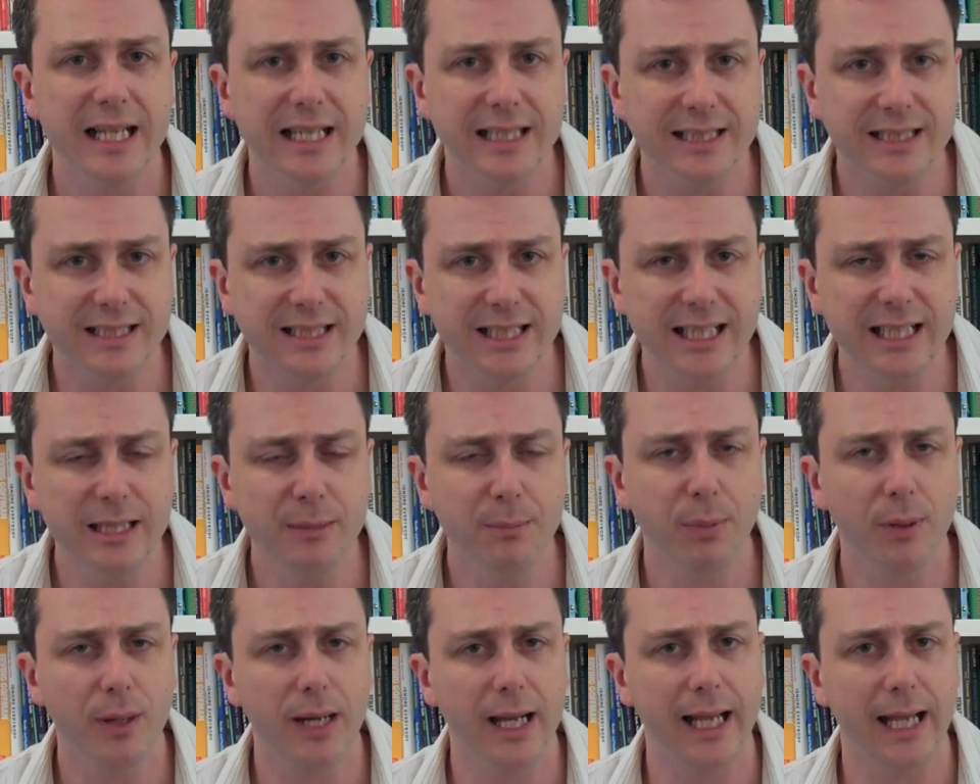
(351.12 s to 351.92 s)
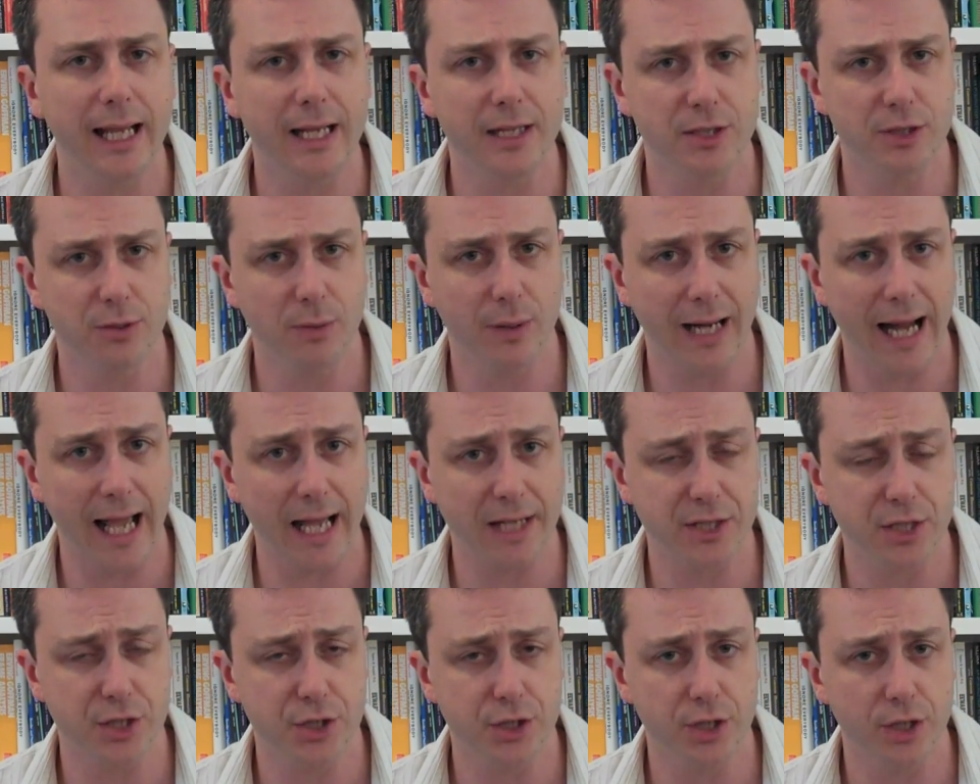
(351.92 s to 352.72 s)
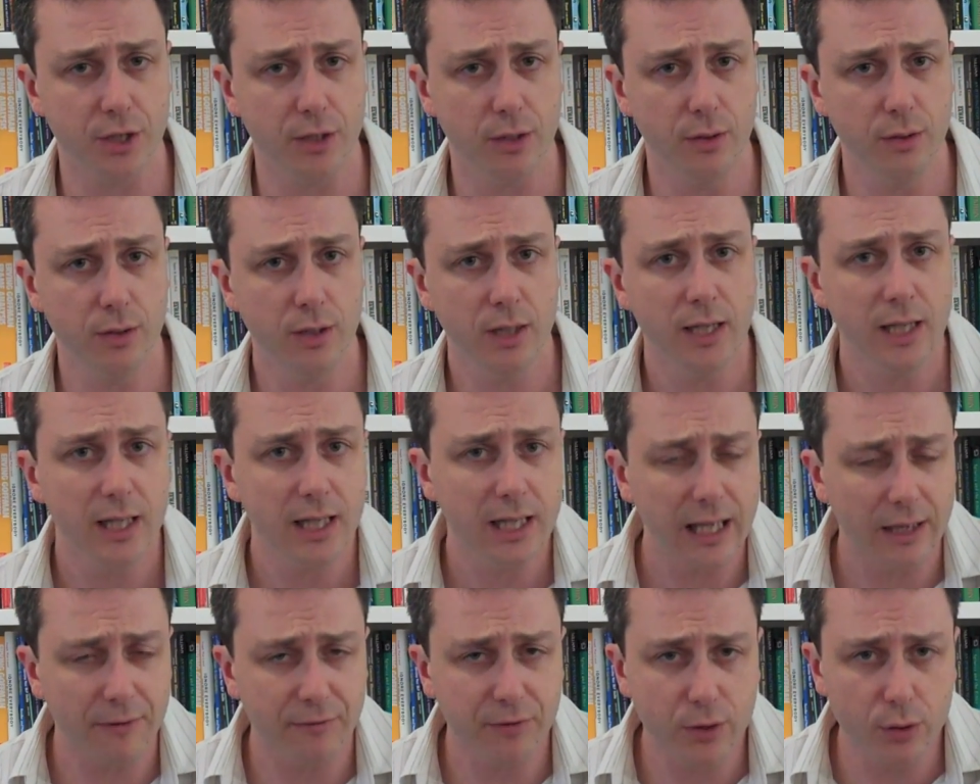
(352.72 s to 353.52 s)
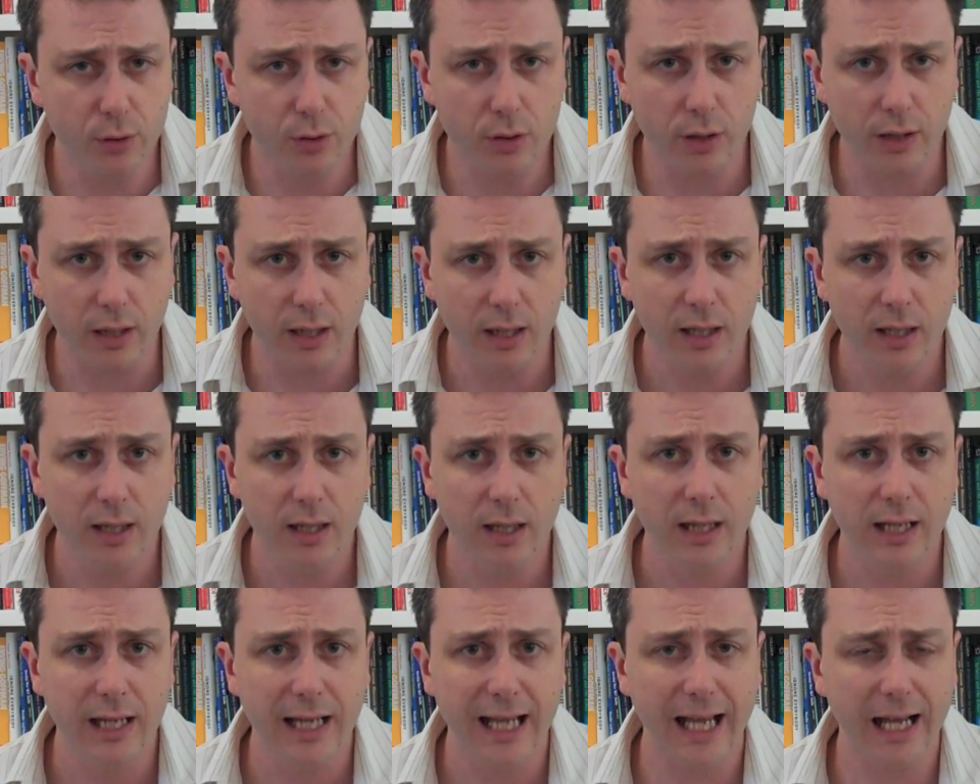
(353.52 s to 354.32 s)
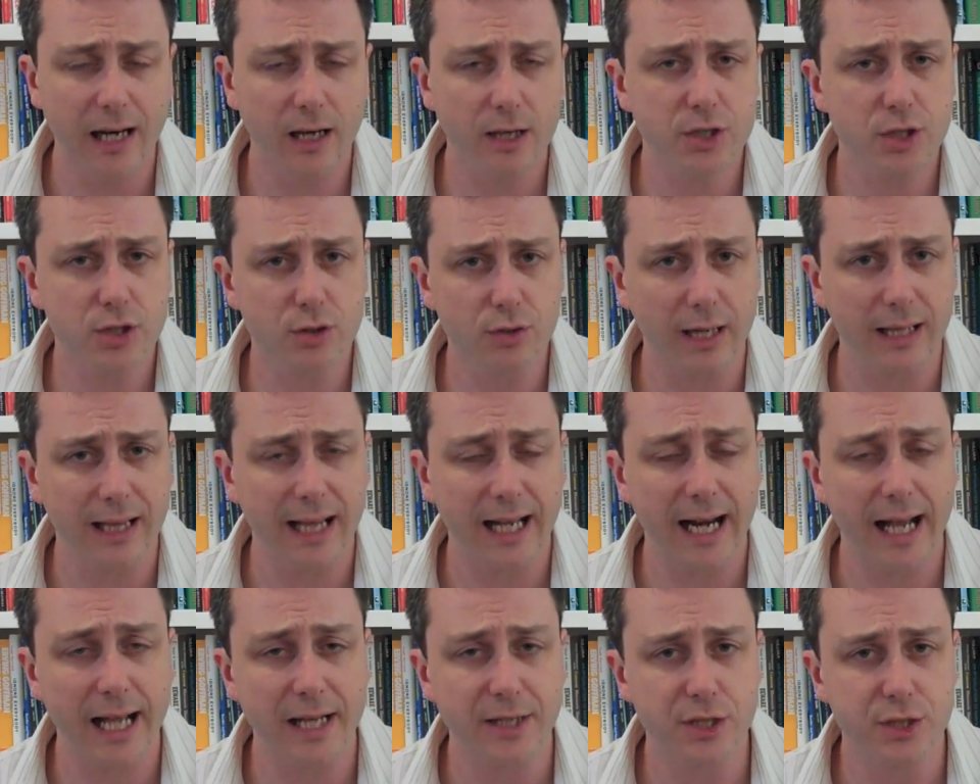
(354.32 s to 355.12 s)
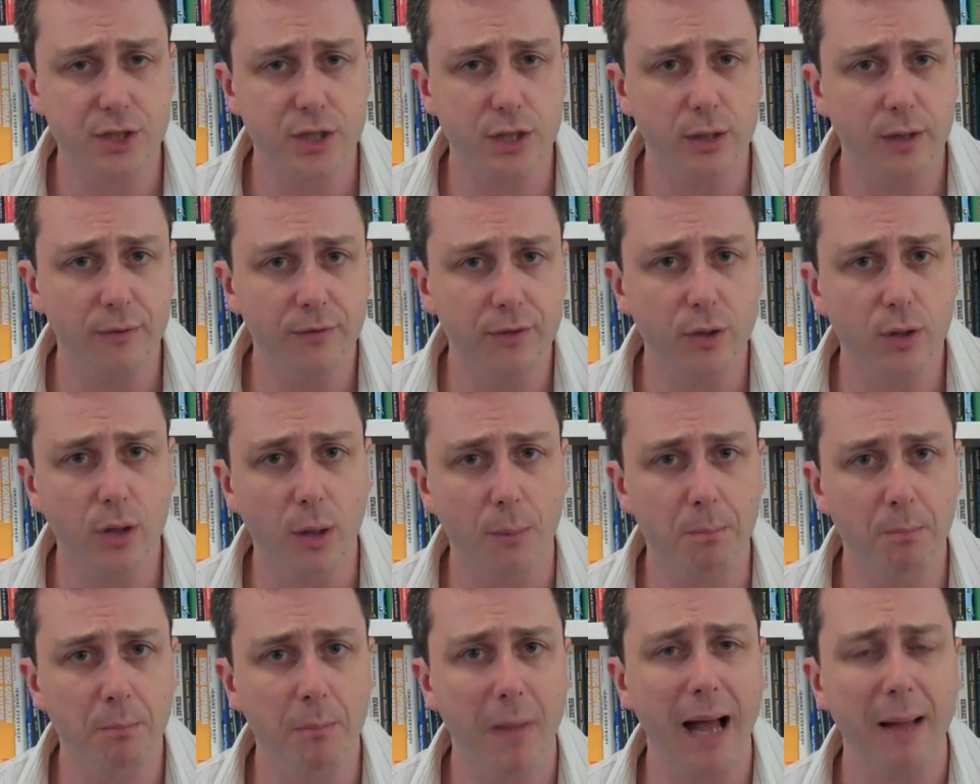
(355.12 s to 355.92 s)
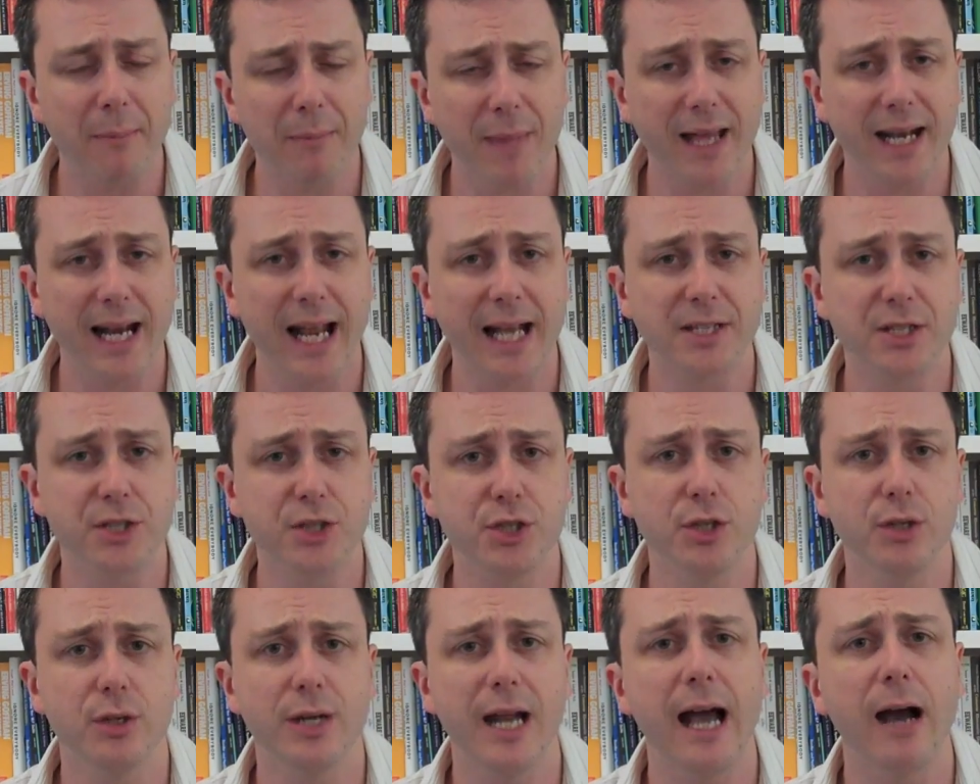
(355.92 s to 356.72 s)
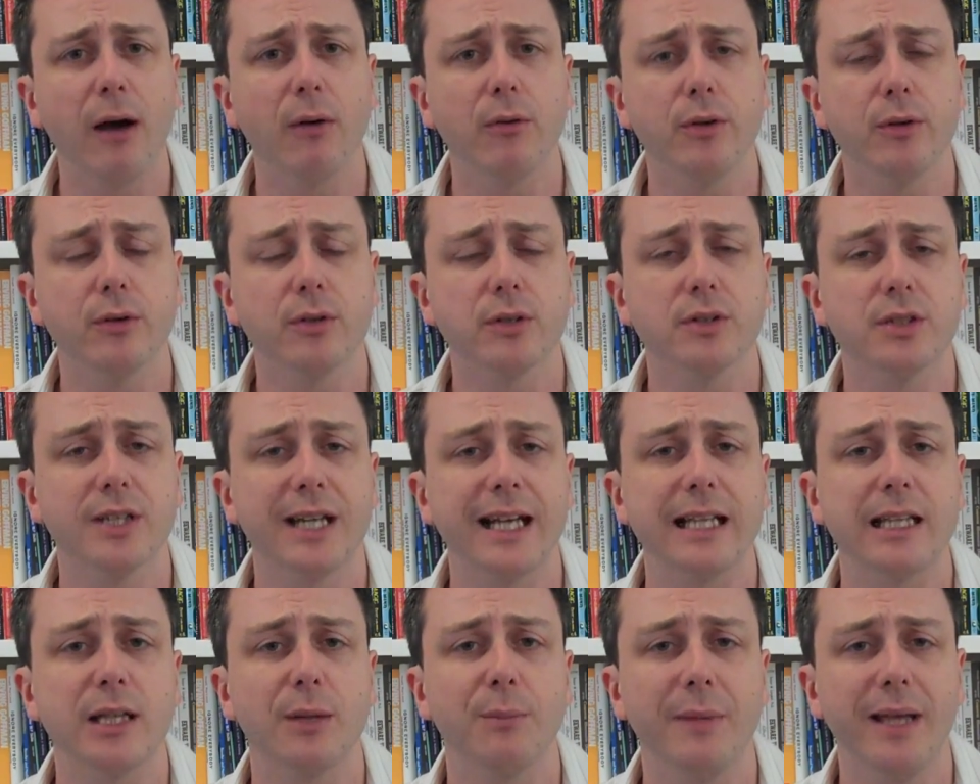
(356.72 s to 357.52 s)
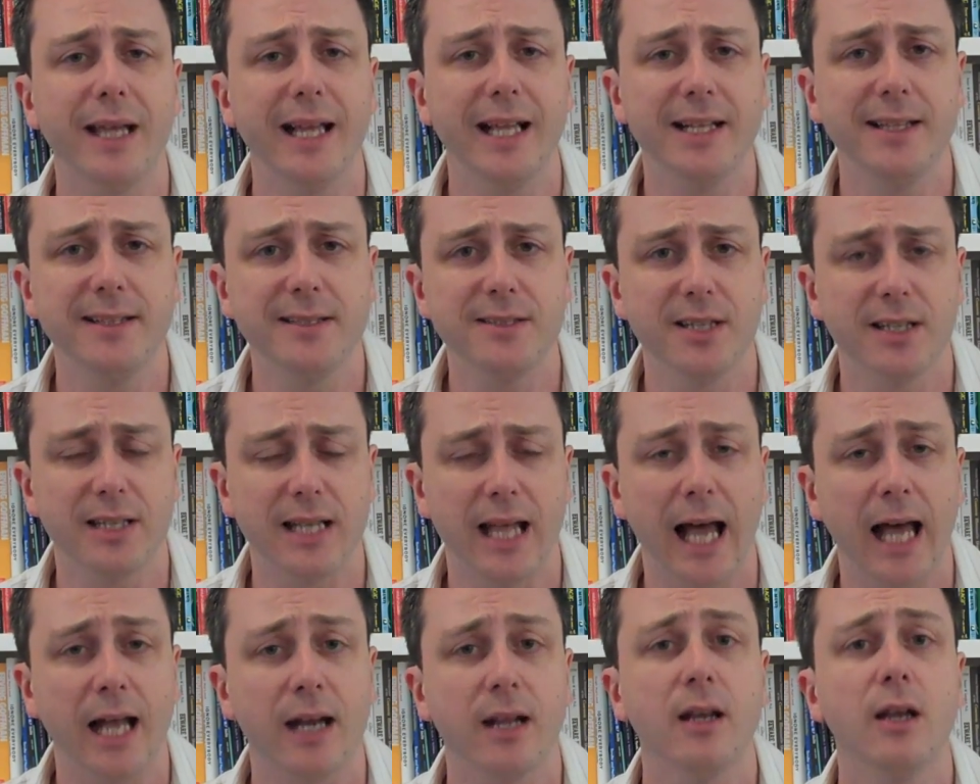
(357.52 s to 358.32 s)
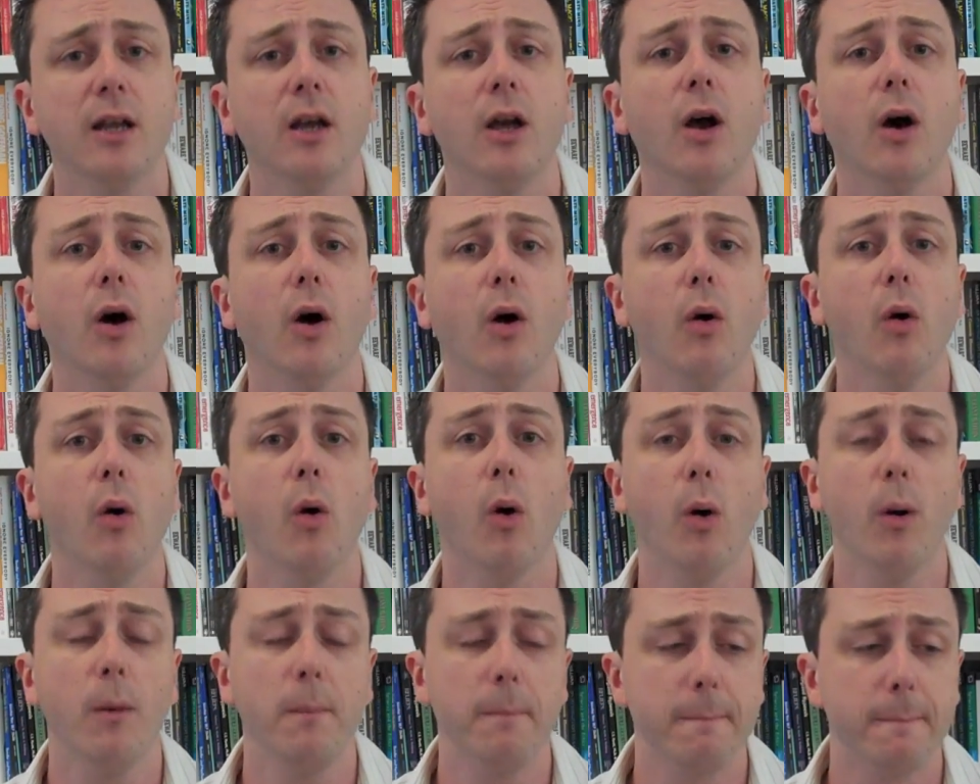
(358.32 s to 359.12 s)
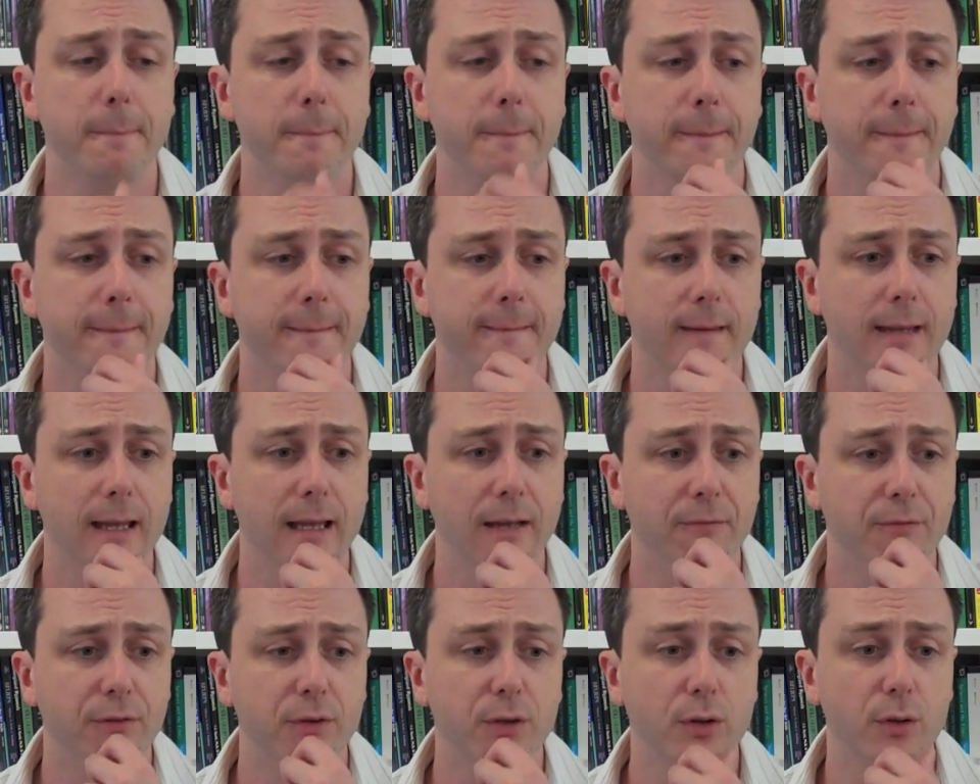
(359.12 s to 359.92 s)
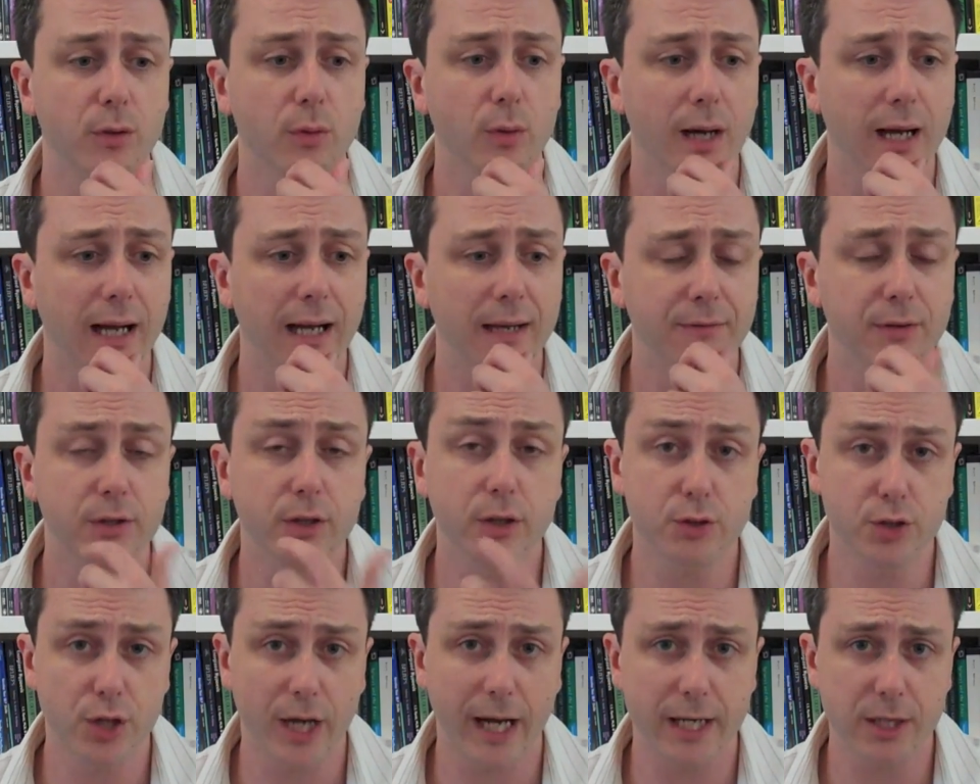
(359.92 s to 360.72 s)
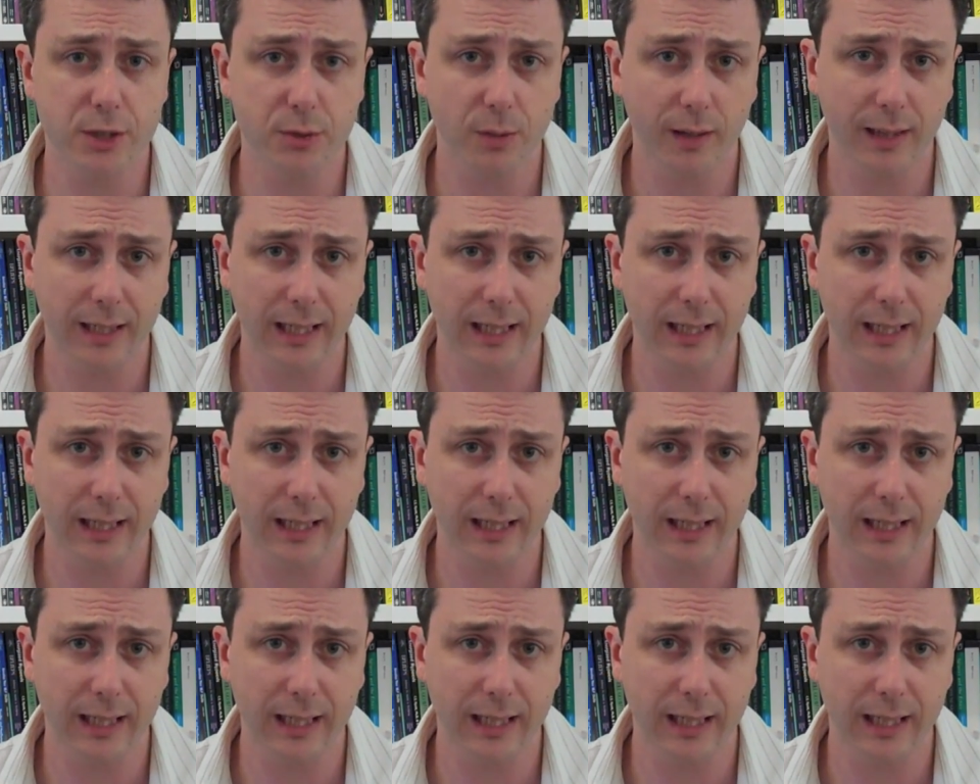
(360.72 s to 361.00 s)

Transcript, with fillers: deeply into an attitude. If you can illustrate that attitude, if you can map that attitude out, you can take them into that. Or if you uh, if you do change work and